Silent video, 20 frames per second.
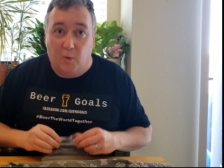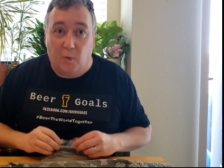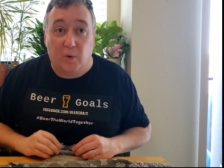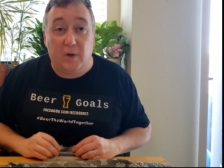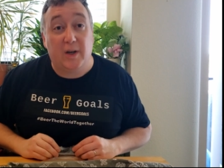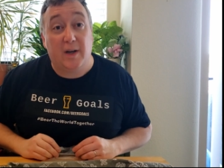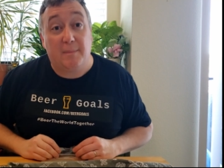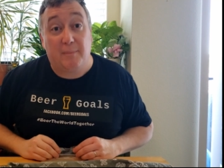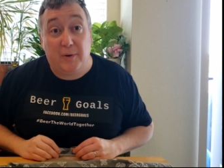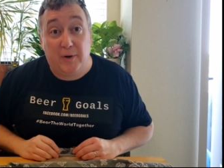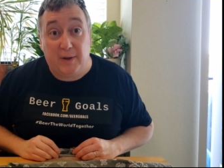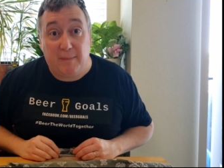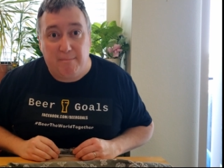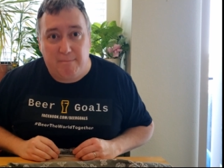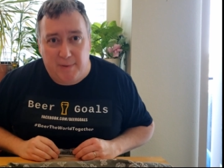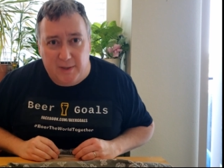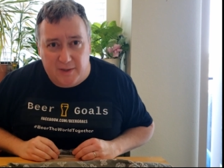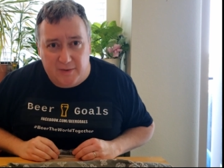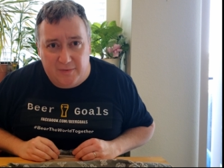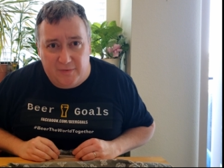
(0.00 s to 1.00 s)
We're gonna put a
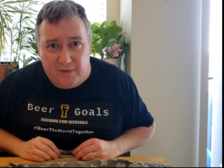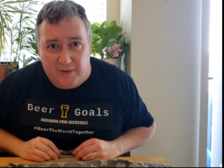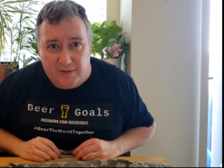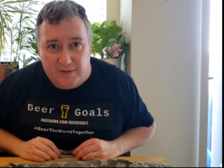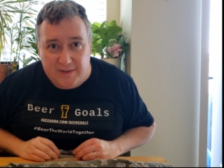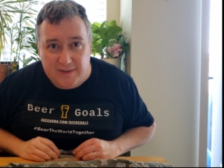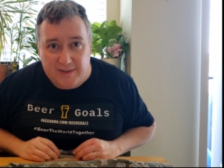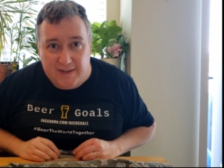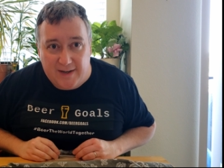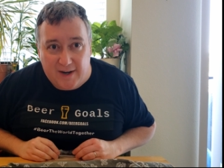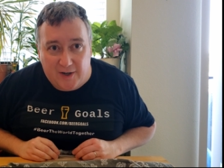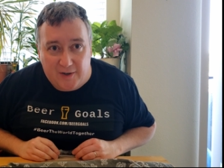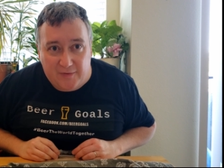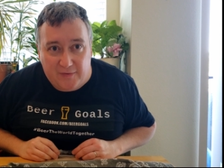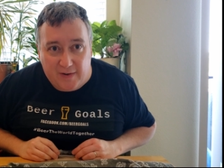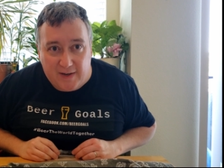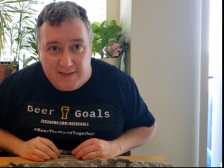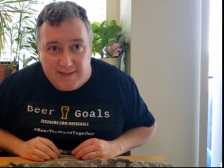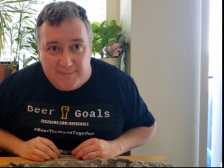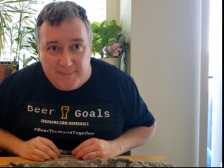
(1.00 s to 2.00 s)
beer filter in our
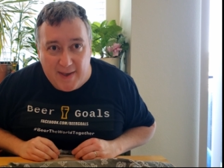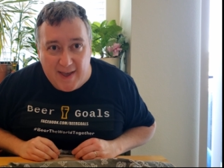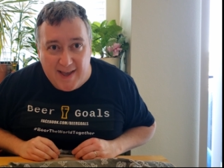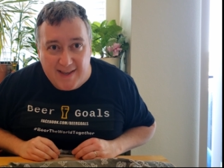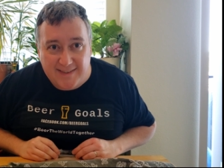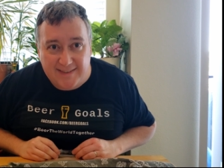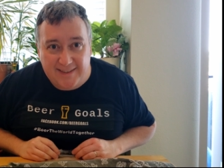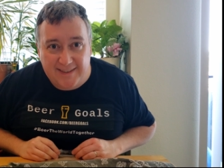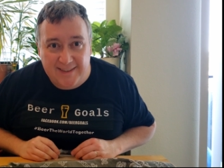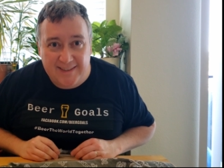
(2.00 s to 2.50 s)
face mask.